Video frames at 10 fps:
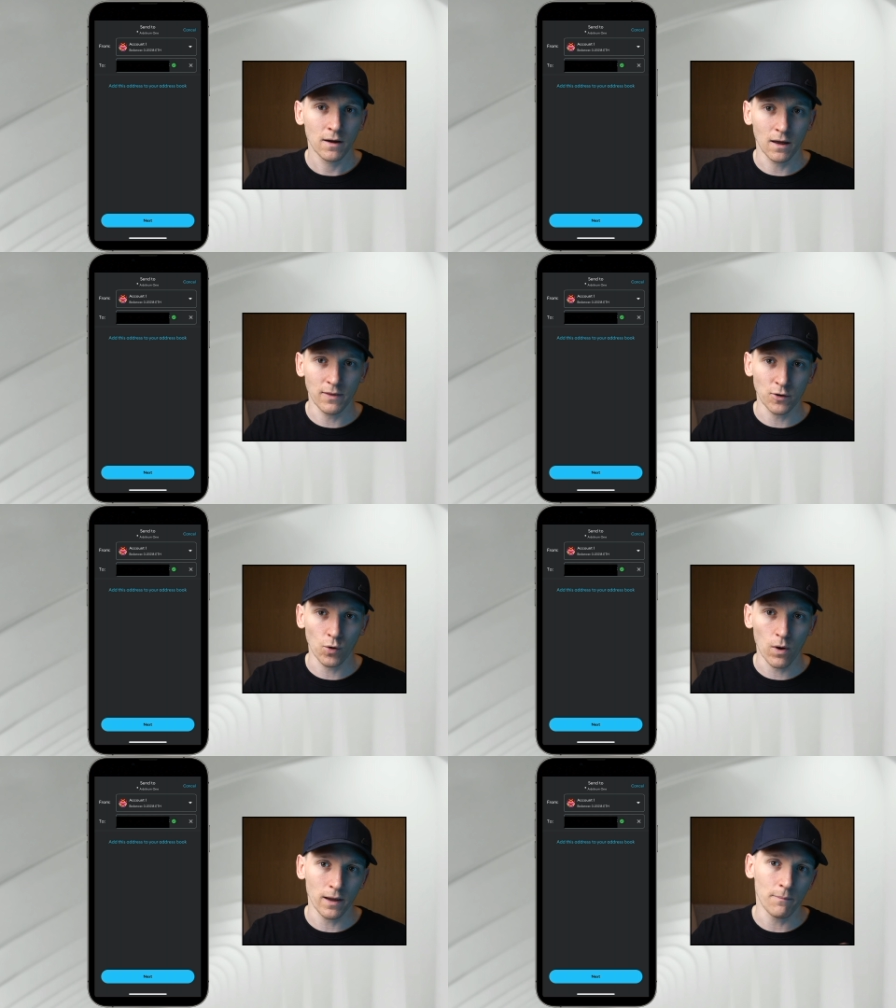and then your
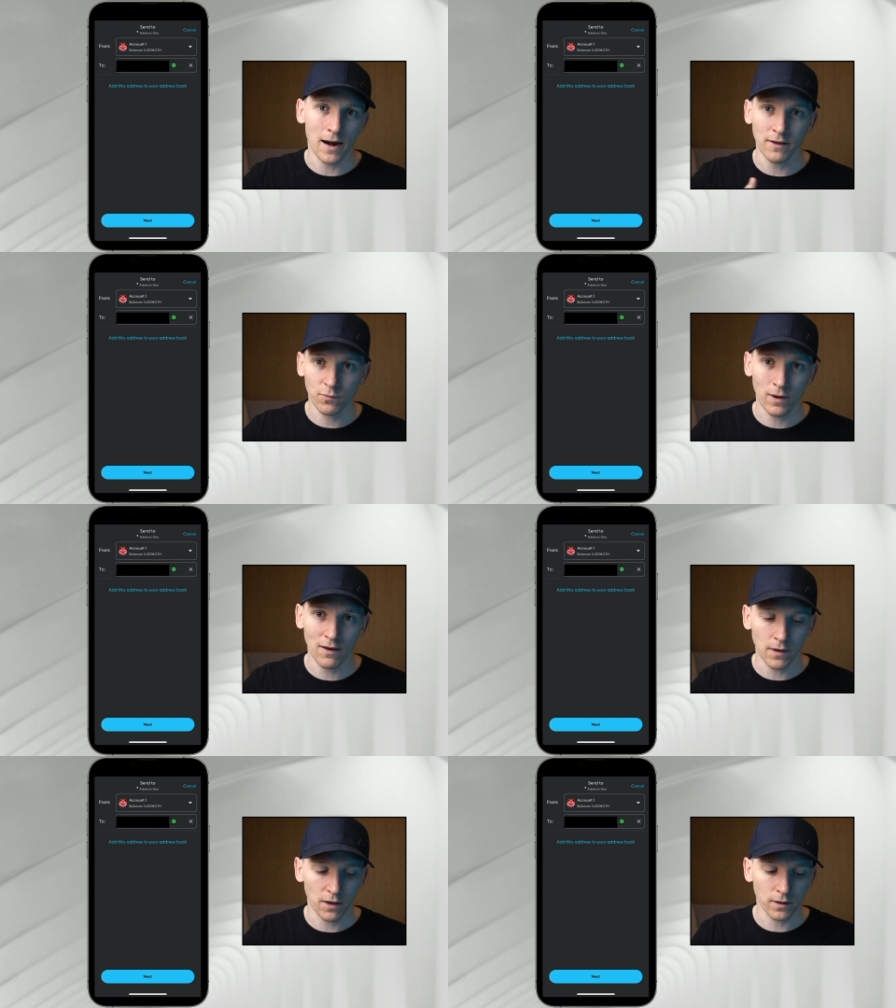wallet balance will
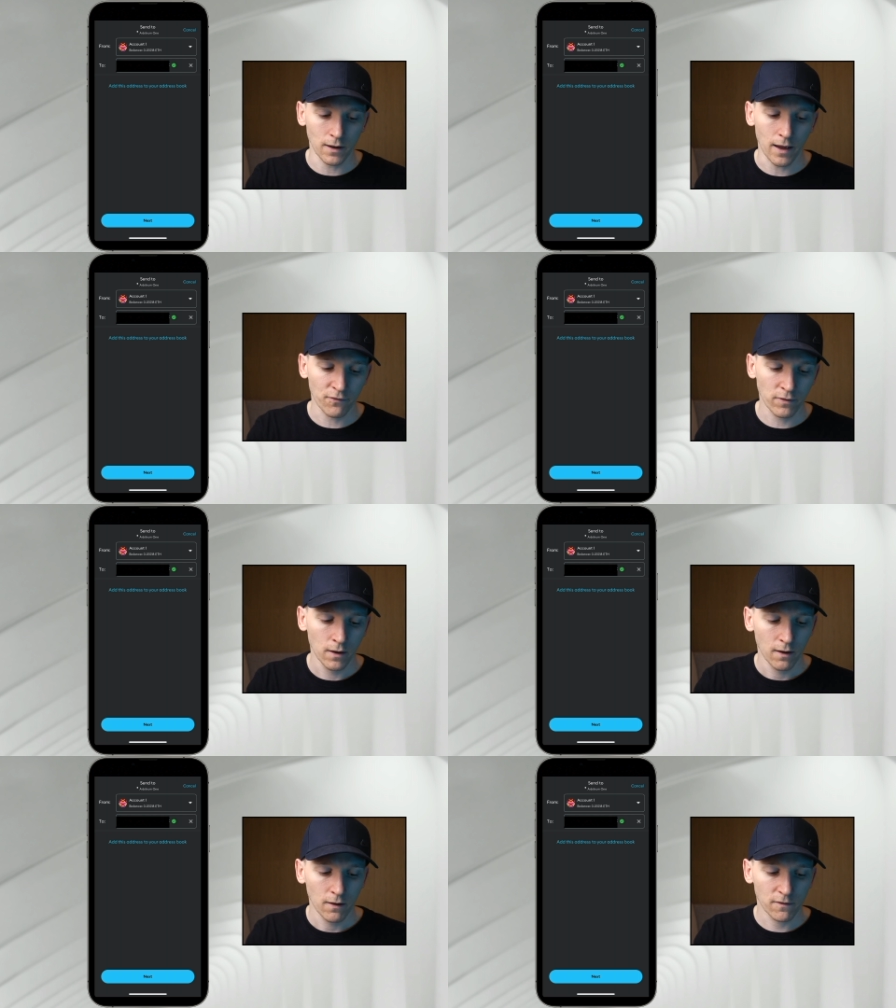have nothing left.
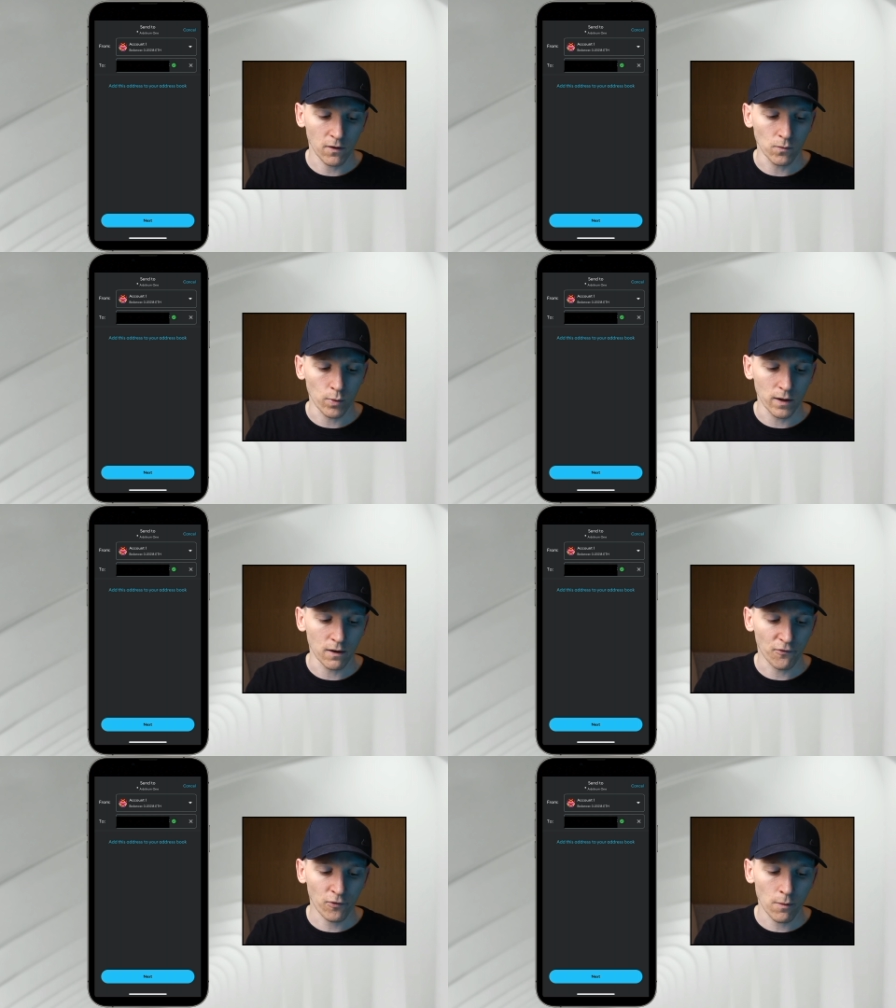So we're
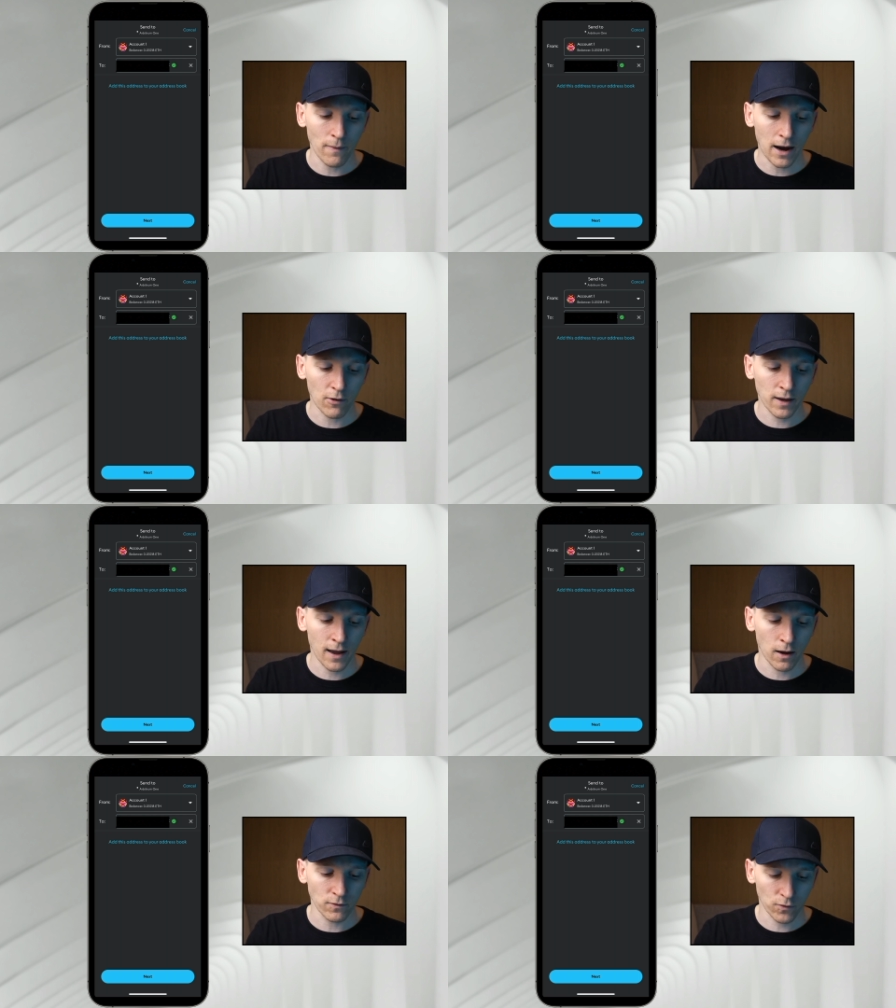from our
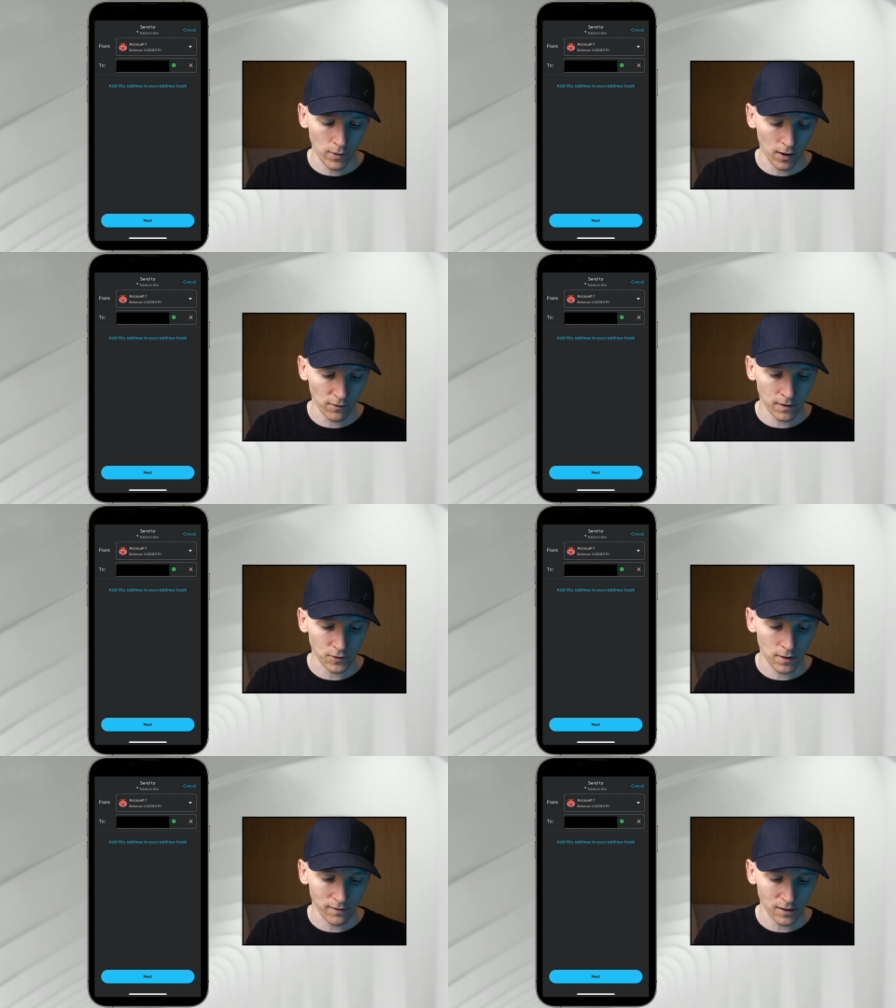account to our
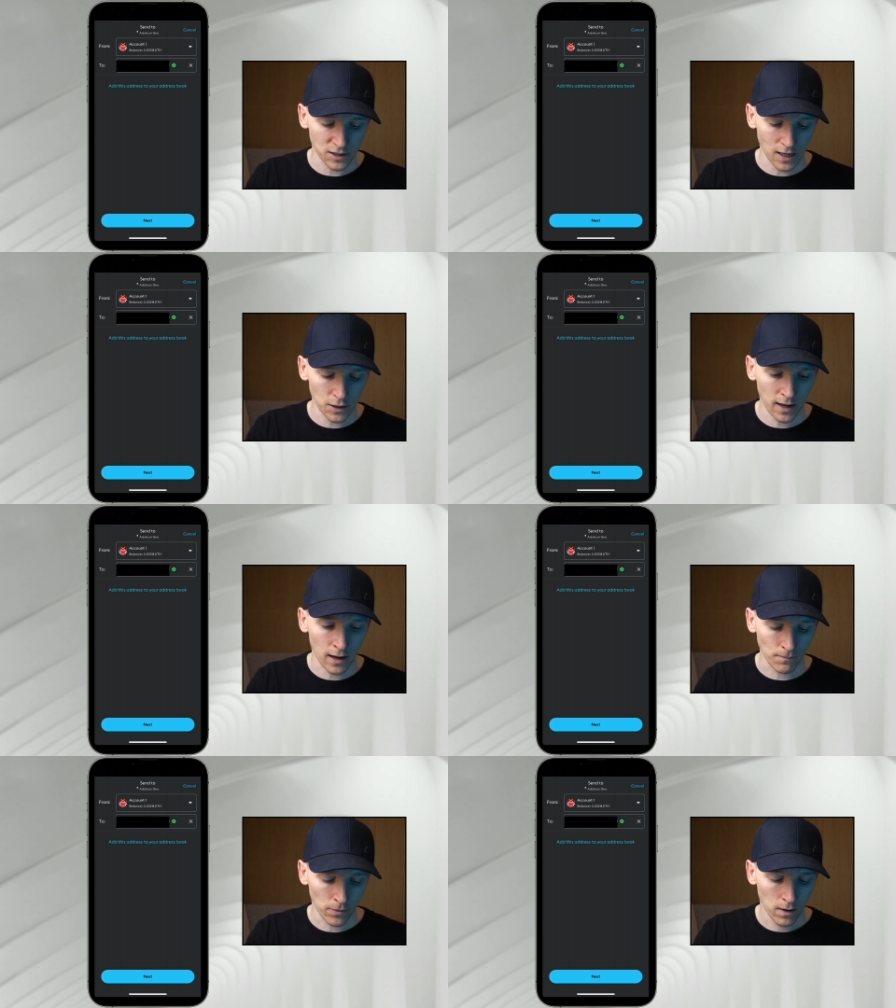centralized exchange
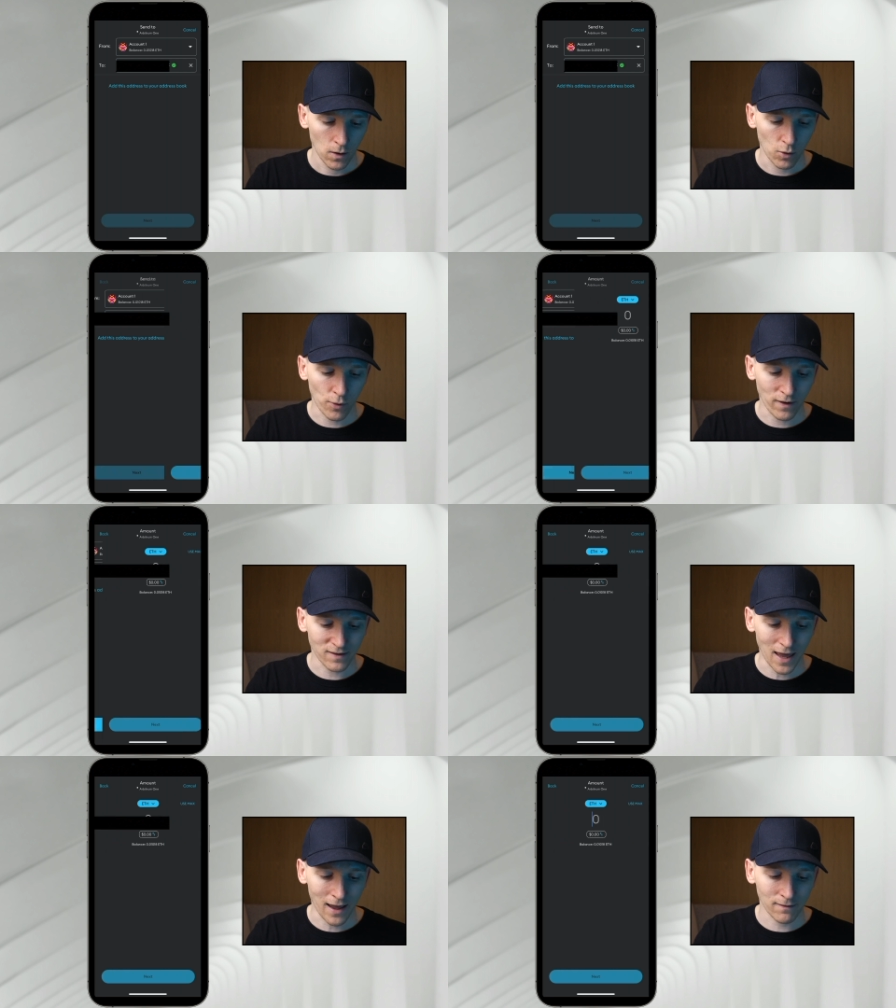account. We'll press
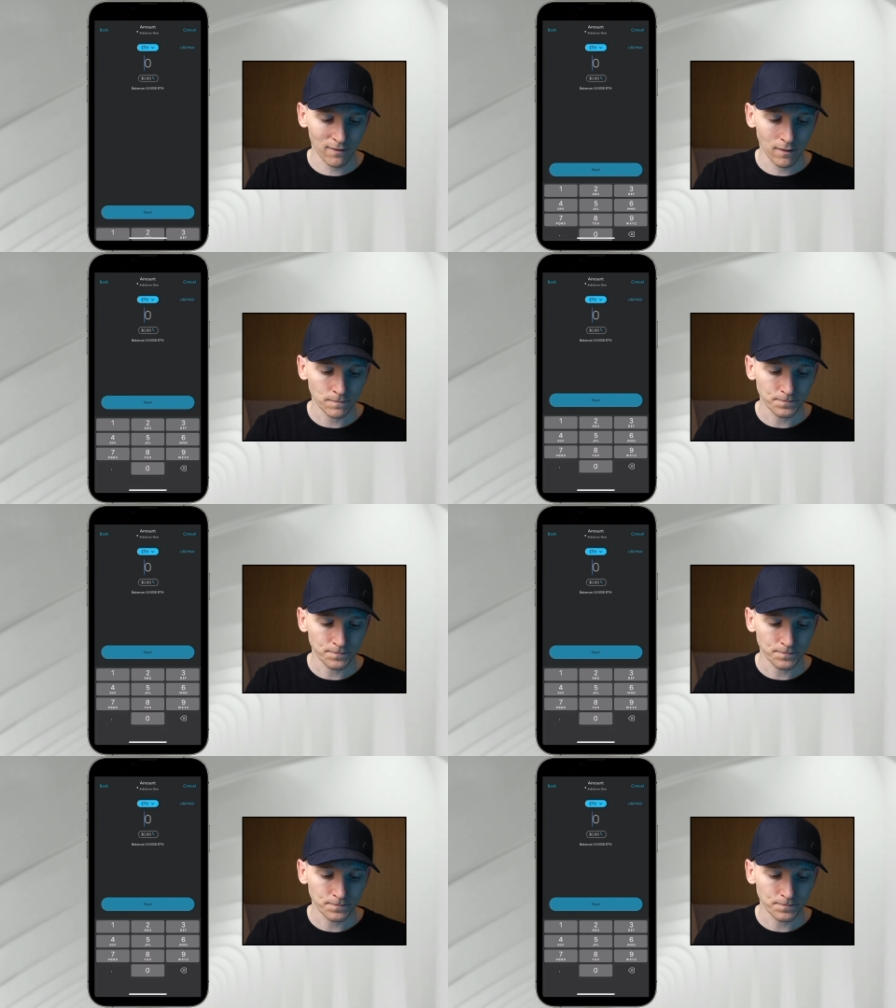next.